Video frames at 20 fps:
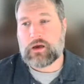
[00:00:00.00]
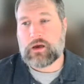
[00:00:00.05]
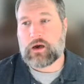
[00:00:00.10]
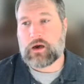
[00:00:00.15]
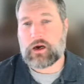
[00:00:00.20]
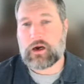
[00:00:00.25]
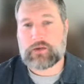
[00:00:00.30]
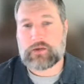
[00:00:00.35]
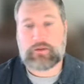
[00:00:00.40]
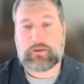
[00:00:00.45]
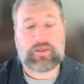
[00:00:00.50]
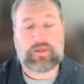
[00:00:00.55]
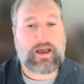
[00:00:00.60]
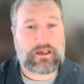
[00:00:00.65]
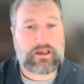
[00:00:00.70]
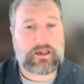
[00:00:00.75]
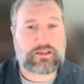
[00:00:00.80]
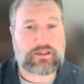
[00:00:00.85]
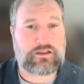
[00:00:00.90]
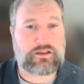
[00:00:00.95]
But
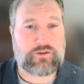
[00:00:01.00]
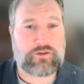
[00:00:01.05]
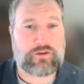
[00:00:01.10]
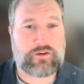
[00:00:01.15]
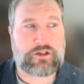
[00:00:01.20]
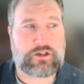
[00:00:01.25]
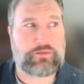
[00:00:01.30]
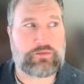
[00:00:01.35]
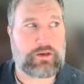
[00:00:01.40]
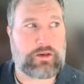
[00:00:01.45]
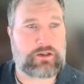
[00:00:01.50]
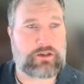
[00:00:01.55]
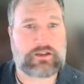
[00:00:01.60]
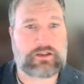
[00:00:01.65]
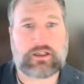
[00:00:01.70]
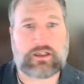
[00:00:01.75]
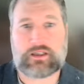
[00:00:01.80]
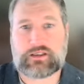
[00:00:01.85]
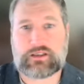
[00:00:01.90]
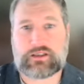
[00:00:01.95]
that is the first
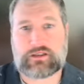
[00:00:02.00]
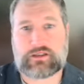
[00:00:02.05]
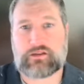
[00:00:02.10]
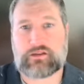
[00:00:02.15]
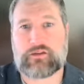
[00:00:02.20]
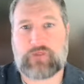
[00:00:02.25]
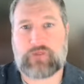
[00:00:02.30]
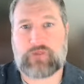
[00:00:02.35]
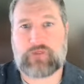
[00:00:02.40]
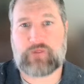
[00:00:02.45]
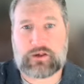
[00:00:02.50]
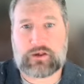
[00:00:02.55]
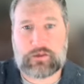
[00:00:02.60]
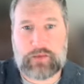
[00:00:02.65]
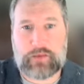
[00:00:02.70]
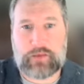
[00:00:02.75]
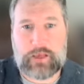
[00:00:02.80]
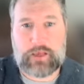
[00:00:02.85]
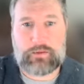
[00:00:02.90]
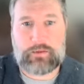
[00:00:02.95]
penalty. It's the failure to
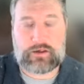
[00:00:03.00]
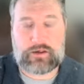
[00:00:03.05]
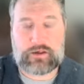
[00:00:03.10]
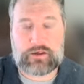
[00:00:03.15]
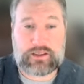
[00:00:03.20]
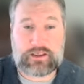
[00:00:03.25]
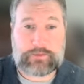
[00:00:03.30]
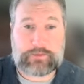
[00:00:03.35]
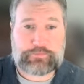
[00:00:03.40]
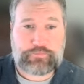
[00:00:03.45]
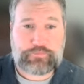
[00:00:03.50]
pay penalty.